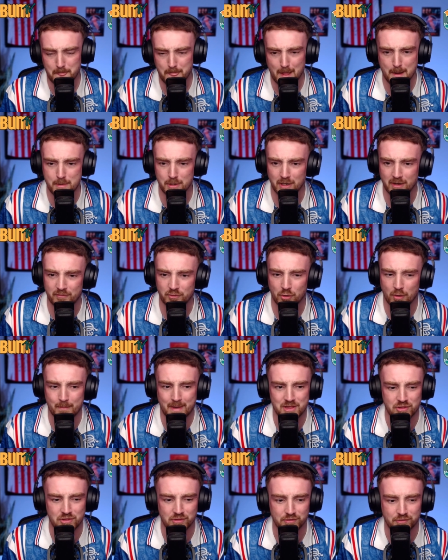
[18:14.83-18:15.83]
but i not
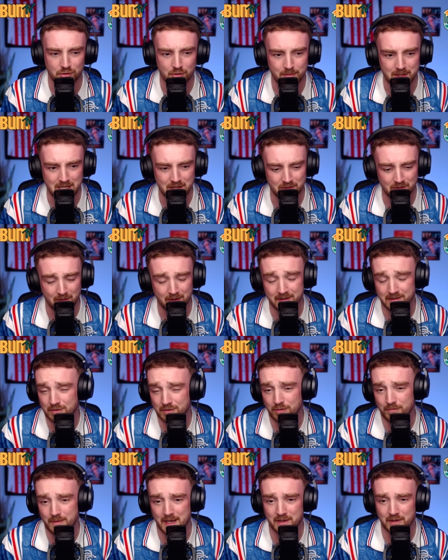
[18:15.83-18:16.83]
mentioned Toomey either. And
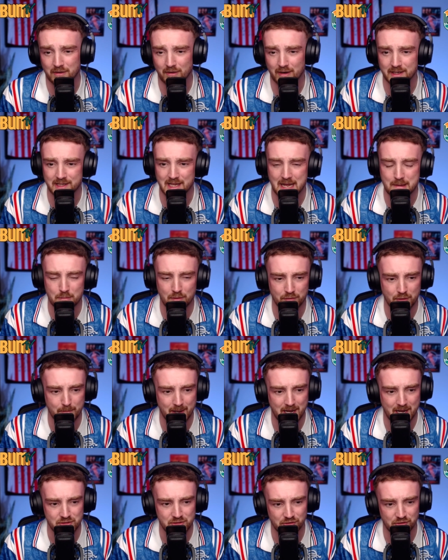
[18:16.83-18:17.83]
Toomey had a great game off the
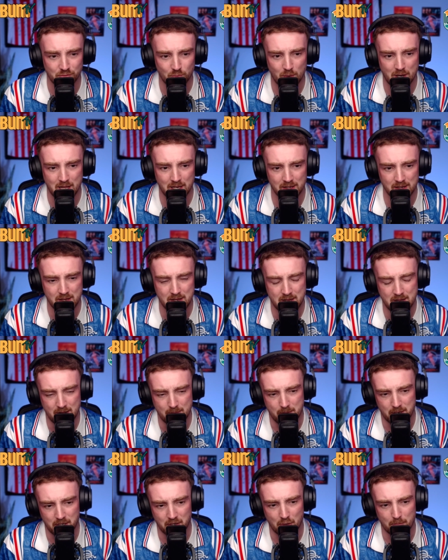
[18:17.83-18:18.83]
bench as well.
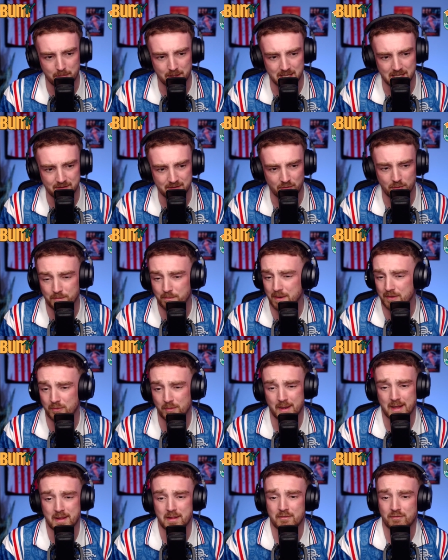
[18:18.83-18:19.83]
But I don't believe if we, if we
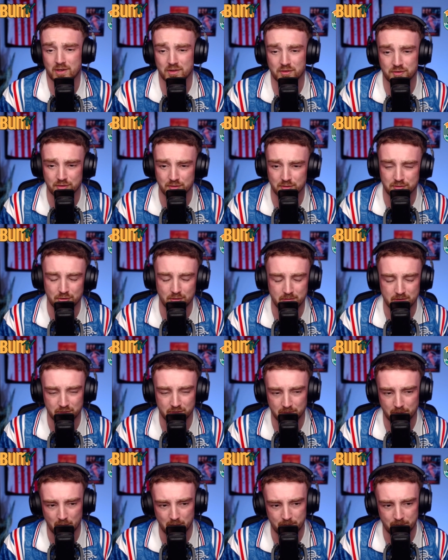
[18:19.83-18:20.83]
play the front two, Toomey's going
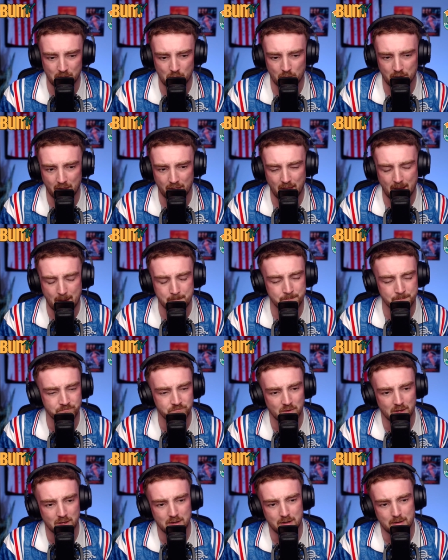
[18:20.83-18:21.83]
to be one of them.
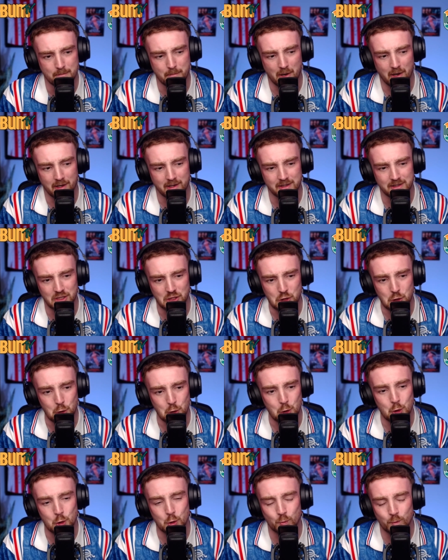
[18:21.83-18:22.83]
But
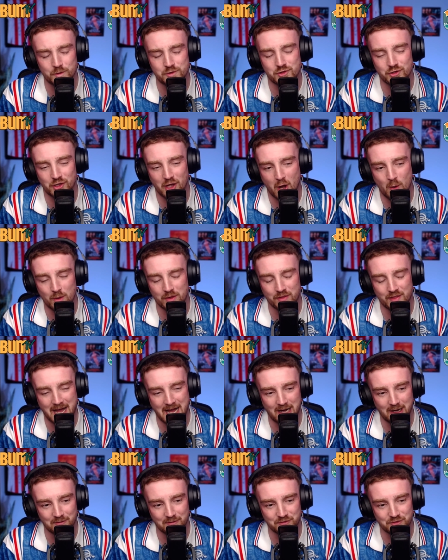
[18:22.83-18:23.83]
who would you go with
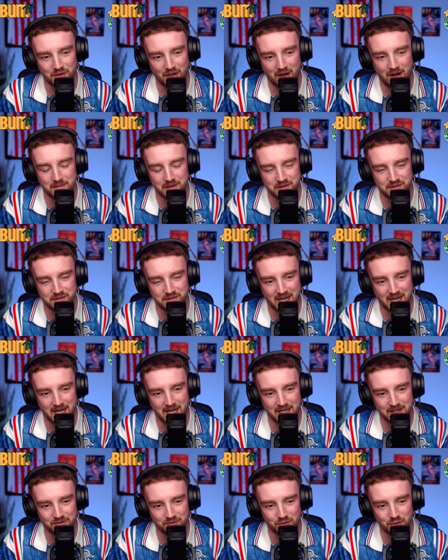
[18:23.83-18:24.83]
out of Damus
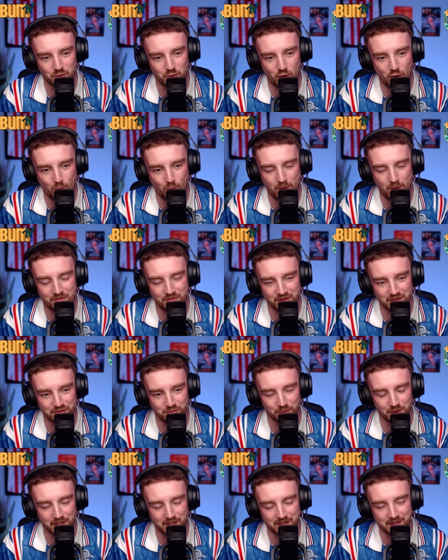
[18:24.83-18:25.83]
and Conway for this
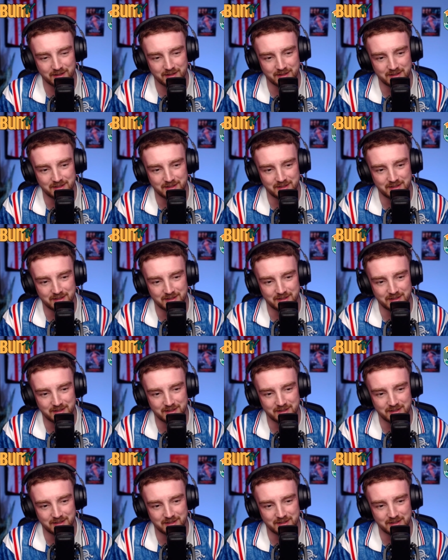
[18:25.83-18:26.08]
one here?